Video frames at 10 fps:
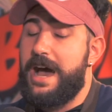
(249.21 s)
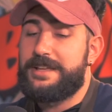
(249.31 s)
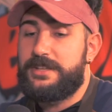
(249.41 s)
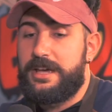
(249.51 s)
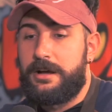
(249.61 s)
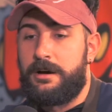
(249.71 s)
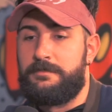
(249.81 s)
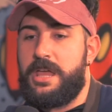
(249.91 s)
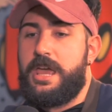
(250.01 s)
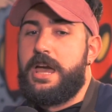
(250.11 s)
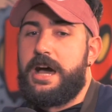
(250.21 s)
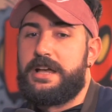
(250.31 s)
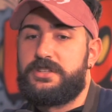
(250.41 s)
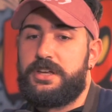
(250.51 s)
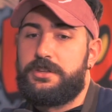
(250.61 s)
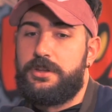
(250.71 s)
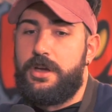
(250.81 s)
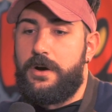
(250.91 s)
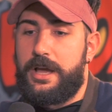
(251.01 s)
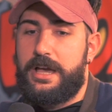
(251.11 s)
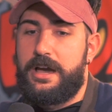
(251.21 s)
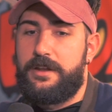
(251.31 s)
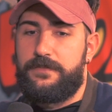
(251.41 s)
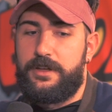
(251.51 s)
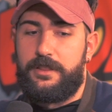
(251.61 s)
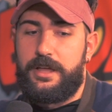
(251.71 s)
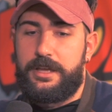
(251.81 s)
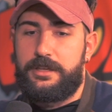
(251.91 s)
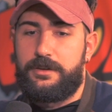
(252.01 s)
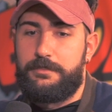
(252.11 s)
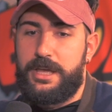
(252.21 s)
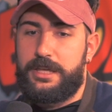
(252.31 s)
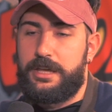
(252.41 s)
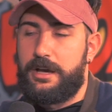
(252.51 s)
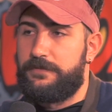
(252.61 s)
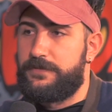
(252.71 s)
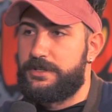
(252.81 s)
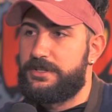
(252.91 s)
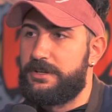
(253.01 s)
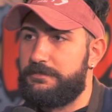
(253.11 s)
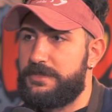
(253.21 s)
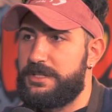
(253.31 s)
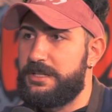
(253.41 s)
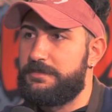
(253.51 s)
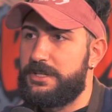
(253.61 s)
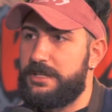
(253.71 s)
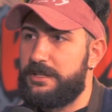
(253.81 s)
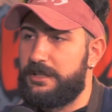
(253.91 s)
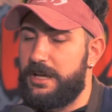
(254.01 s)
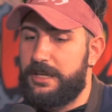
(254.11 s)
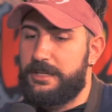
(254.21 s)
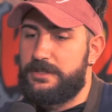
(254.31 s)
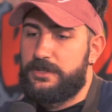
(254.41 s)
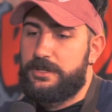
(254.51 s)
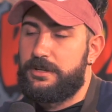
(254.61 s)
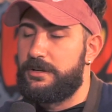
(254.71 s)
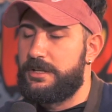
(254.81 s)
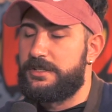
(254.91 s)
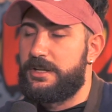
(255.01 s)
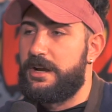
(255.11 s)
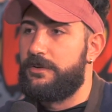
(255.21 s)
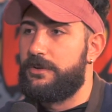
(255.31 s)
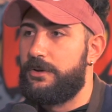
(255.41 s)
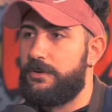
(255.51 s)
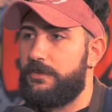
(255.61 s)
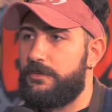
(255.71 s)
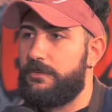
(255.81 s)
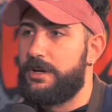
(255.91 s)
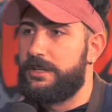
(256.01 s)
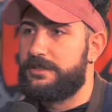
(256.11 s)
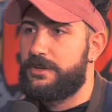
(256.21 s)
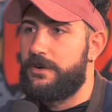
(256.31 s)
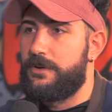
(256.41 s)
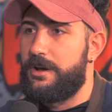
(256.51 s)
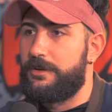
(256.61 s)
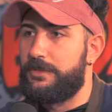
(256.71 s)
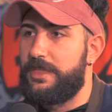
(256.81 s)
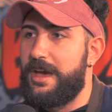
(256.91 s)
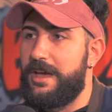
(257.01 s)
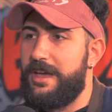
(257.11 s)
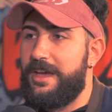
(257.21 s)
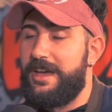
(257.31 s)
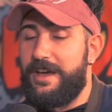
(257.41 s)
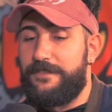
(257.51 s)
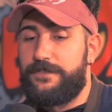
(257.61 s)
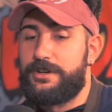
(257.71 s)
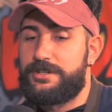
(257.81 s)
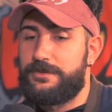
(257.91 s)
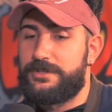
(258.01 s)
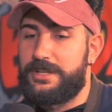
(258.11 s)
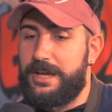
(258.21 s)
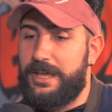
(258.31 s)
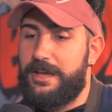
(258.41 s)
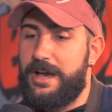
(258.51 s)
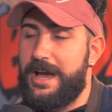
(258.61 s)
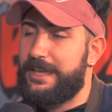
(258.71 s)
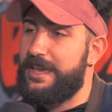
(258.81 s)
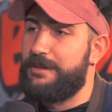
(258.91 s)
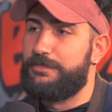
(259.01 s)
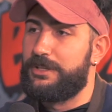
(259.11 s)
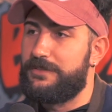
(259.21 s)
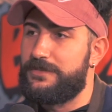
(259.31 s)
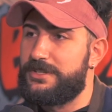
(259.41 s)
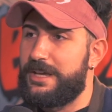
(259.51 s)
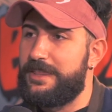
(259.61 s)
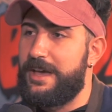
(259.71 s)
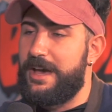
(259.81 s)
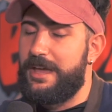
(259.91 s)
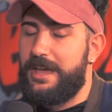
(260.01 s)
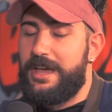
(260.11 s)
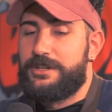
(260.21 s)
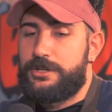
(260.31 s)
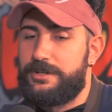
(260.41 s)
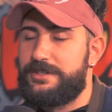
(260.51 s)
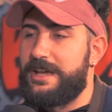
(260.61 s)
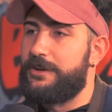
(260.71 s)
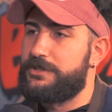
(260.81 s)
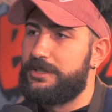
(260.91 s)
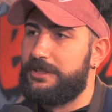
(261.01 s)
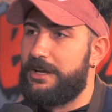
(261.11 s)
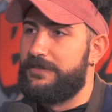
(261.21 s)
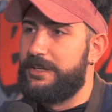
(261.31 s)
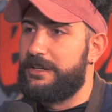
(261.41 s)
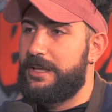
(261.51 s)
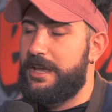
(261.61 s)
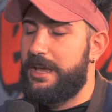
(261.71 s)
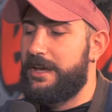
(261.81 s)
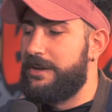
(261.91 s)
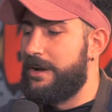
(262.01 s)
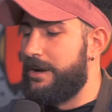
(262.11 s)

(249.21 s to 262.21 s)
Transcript: I said, I kind of feel like you're making up for some deep-seated like insecurities, and I don't know what's going on with that. And at first she was like, I can't believe you said that. Turns out she loved it. And